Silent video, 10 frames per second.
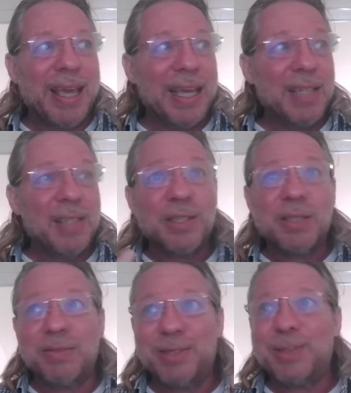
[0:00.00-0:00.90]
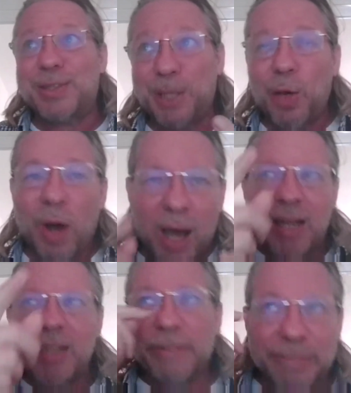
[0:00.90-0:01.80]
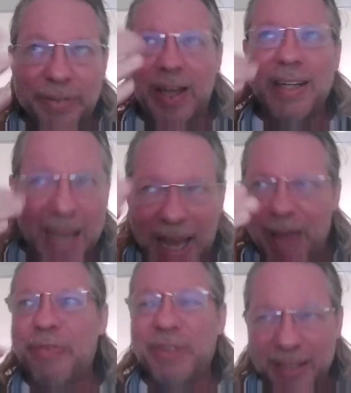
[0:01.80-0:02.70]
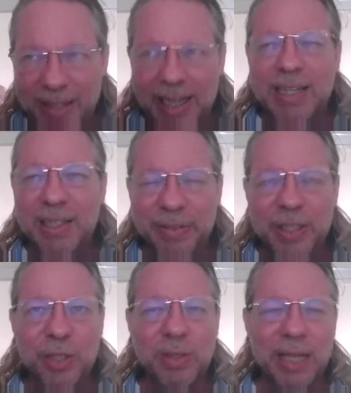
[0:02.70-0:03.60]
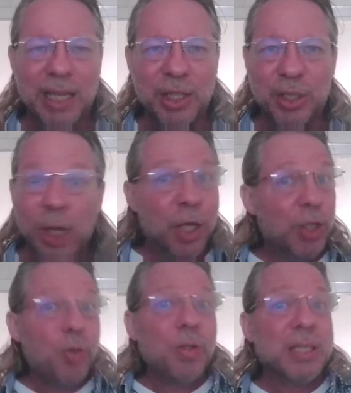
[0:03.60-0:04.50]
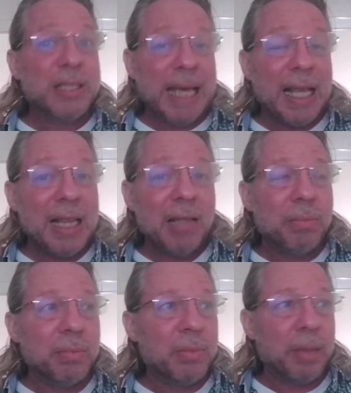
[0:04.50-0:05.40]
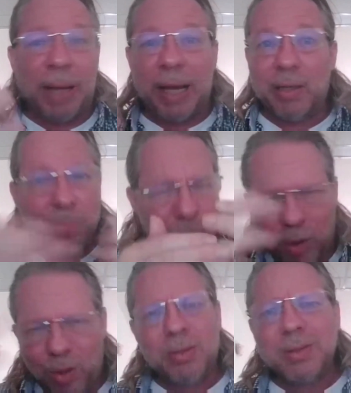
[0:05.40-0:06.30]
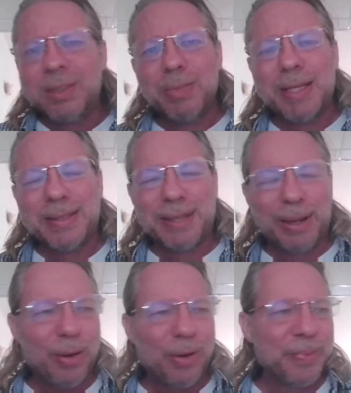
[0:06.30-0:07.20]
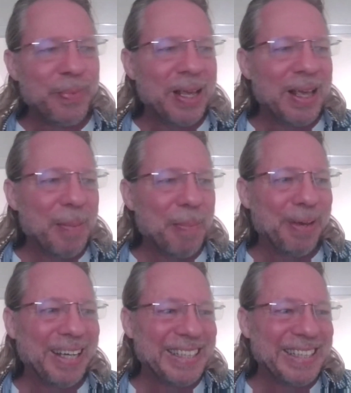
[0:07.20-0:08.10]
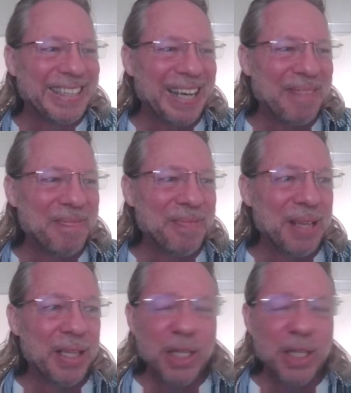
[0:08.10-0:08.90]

it's so hard to find every individual issue. You can tell them about it all semester long, but who